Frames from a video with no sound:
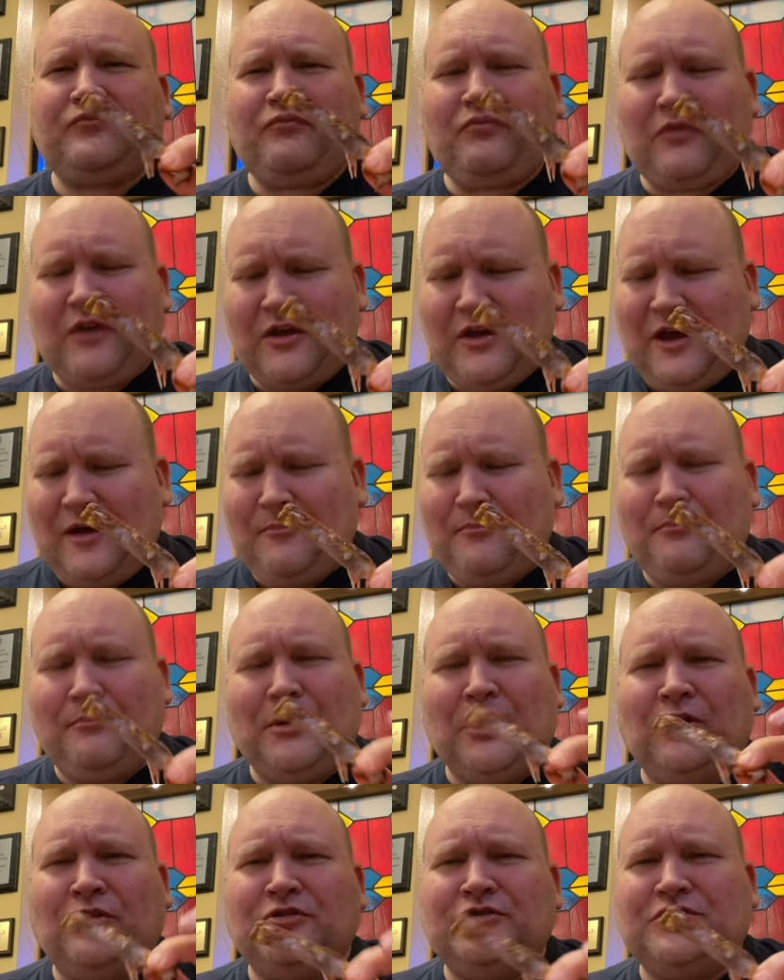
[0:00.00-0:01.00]
that
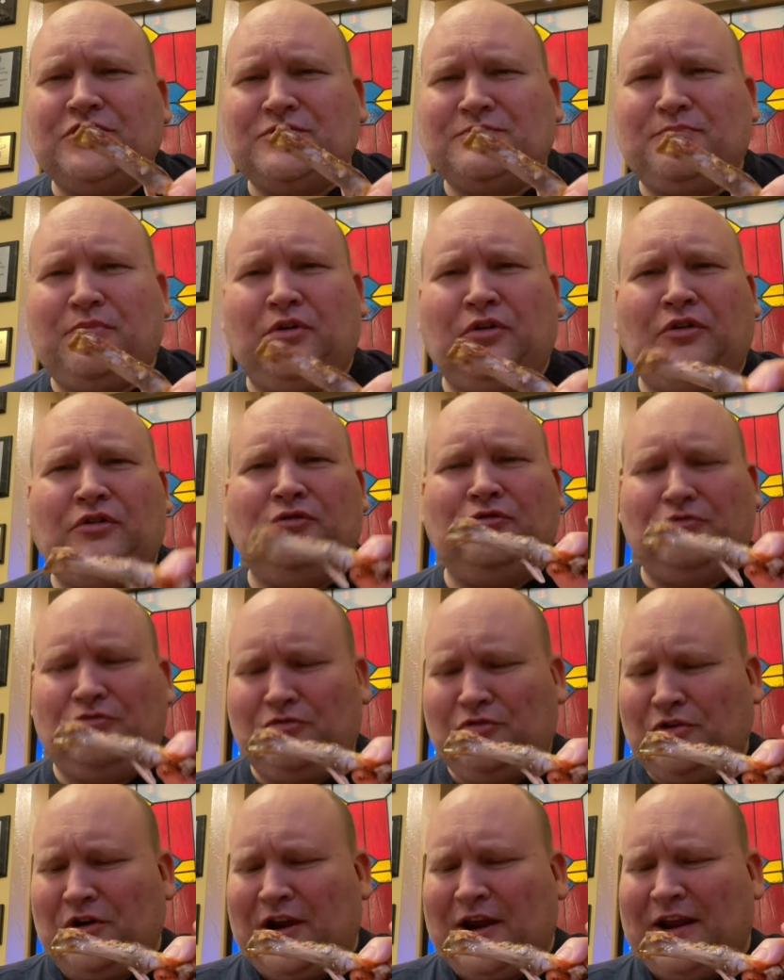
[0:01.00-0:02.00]
bone just pulled
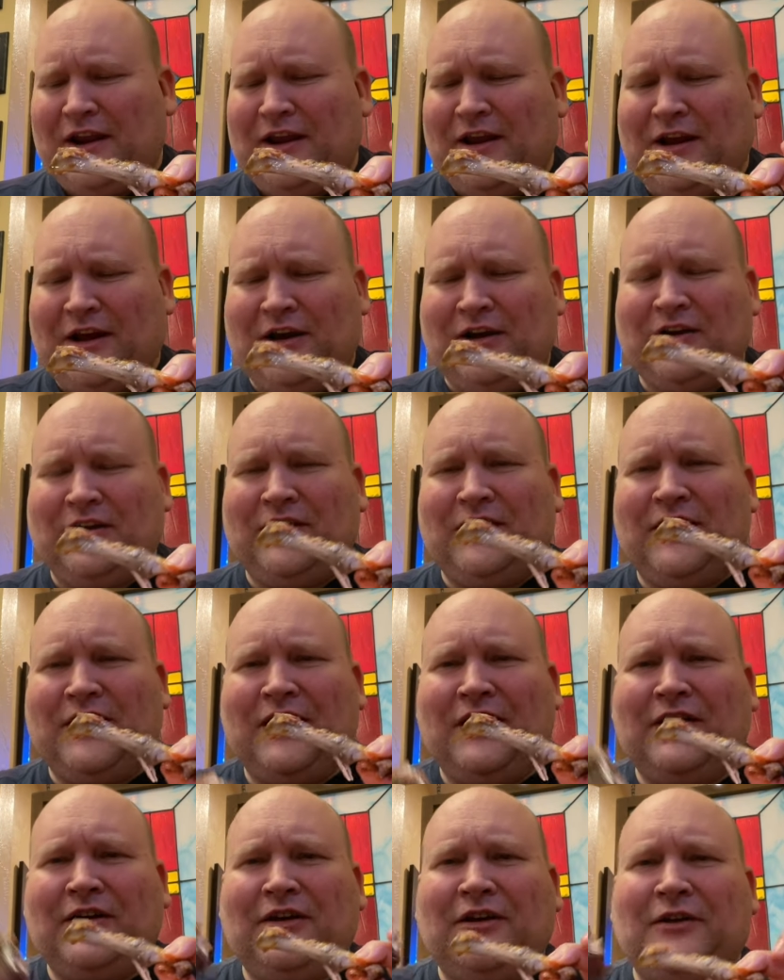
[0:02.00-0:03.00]
right out of
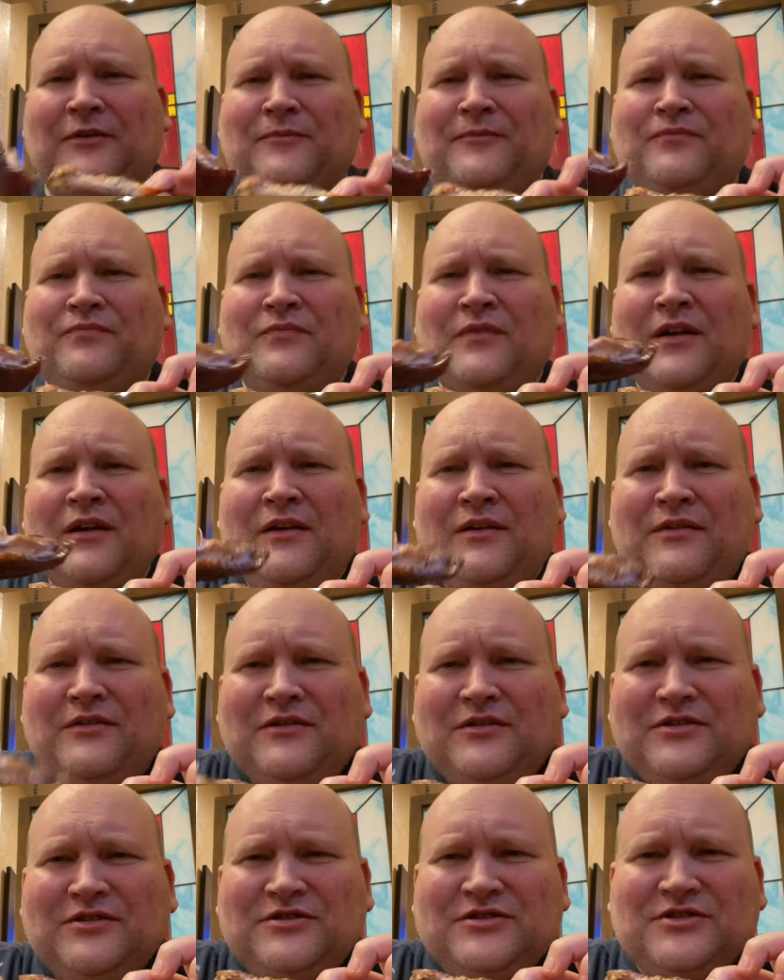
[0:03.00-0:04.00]
that,
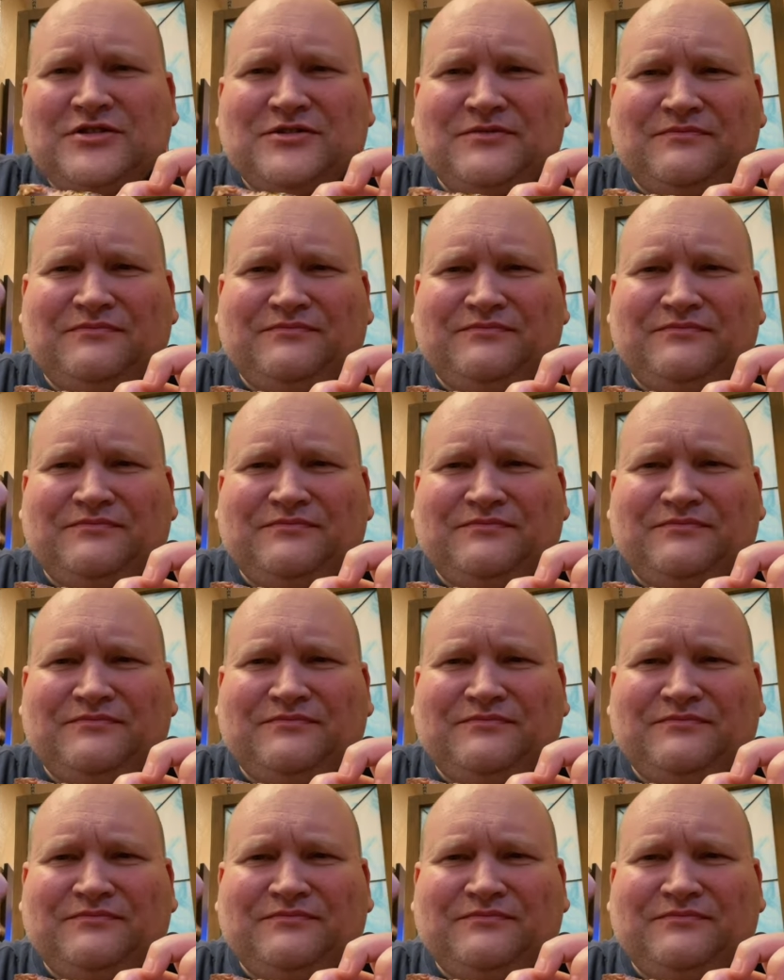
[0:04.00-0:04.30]
like, just